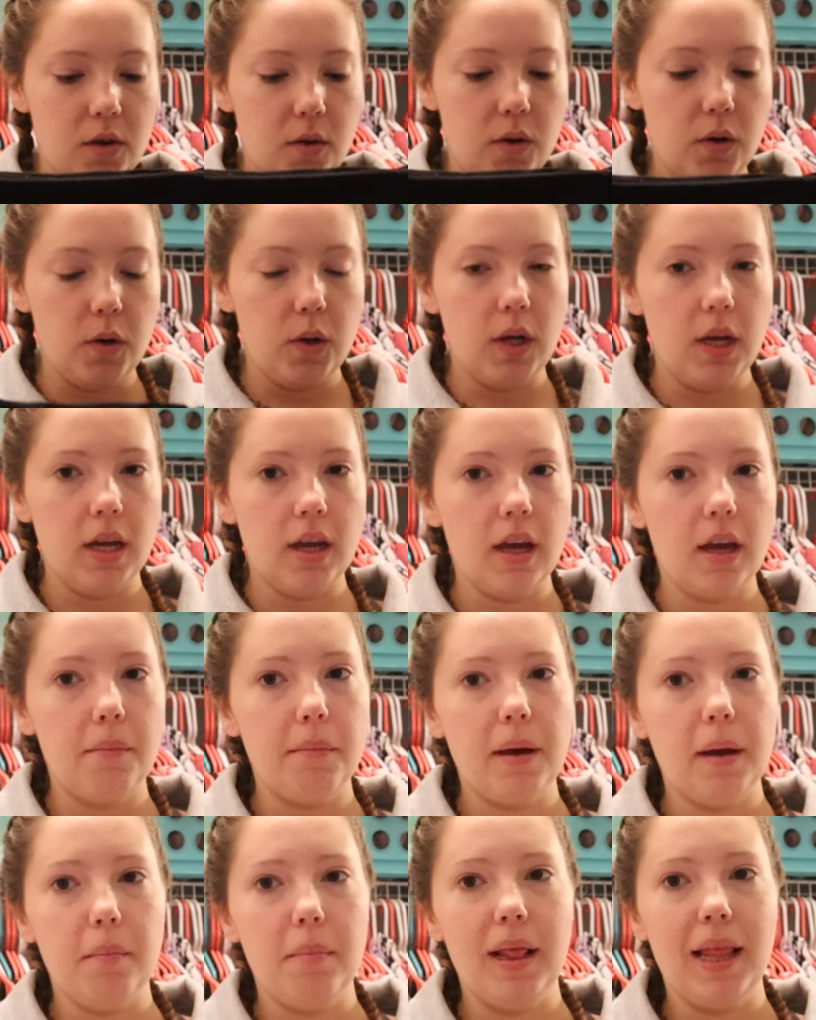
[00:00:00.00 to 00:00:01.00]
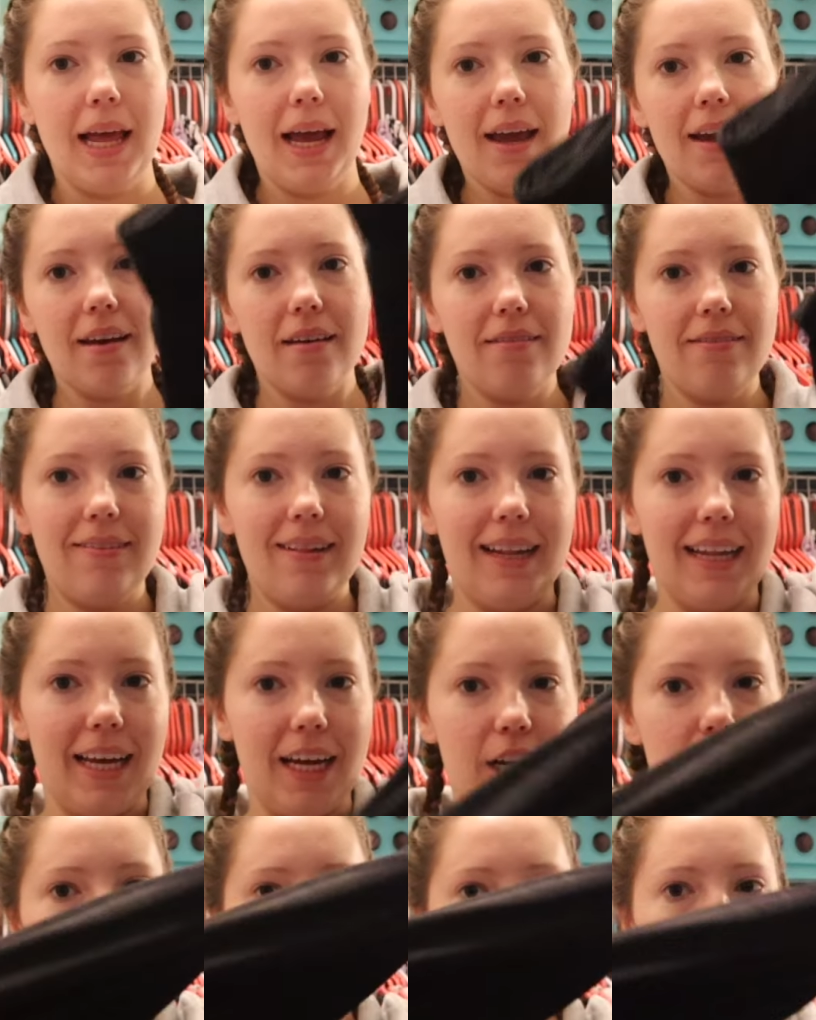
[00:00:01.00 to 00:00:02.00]
We're doing my black
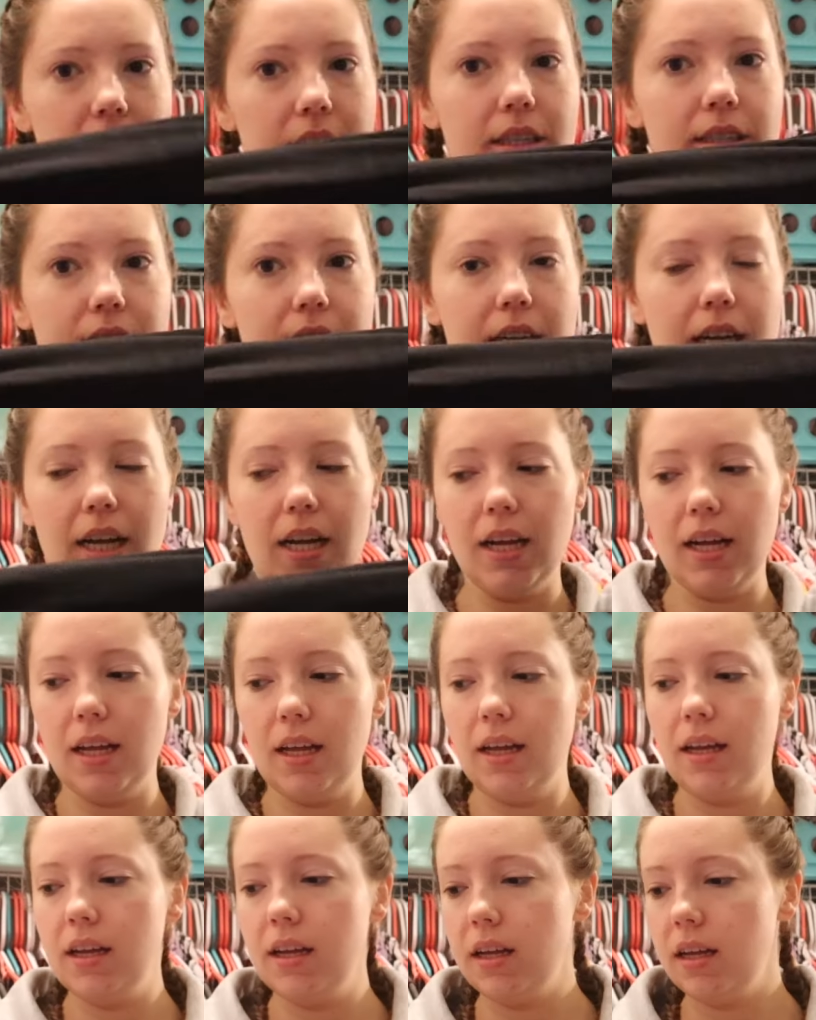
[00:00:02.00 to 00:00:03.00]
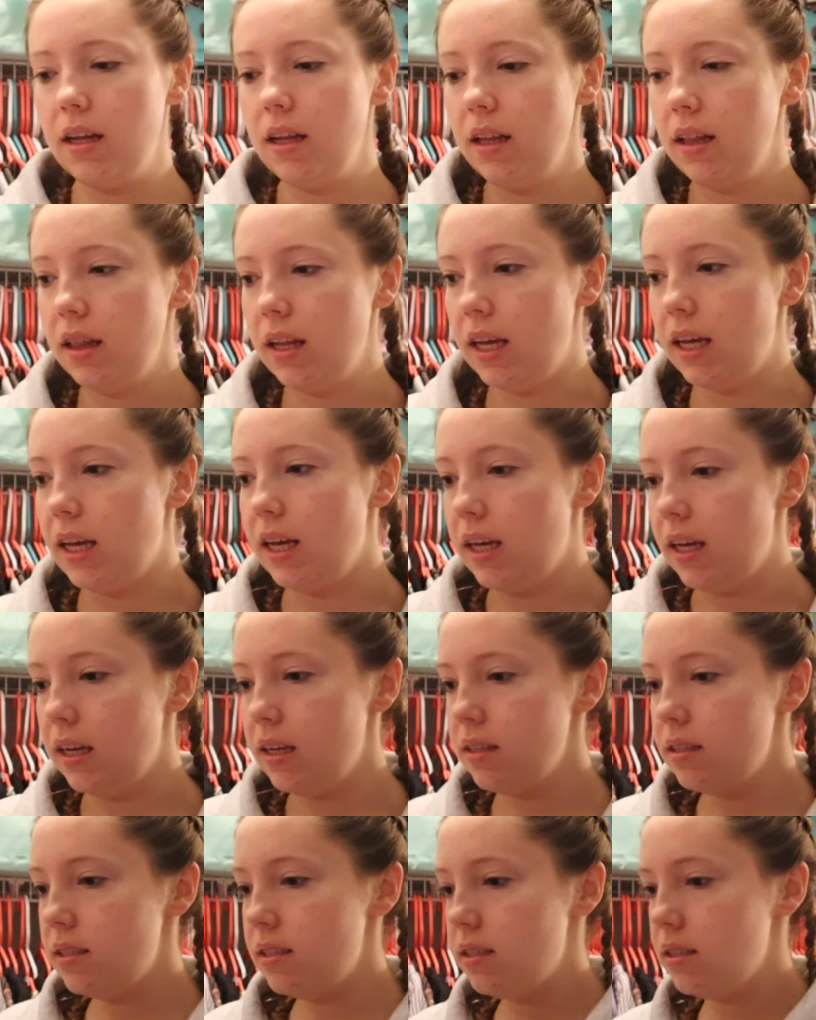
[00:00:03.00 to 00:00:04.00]
flare
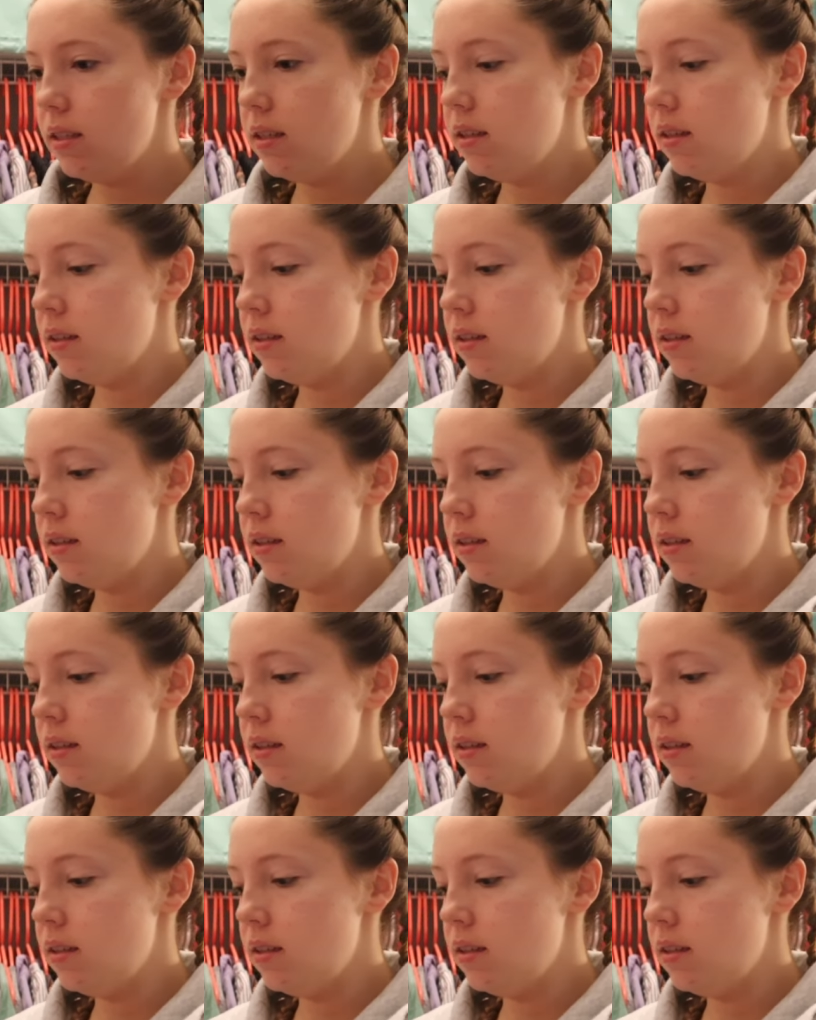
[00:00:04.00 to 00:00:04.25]
leggings.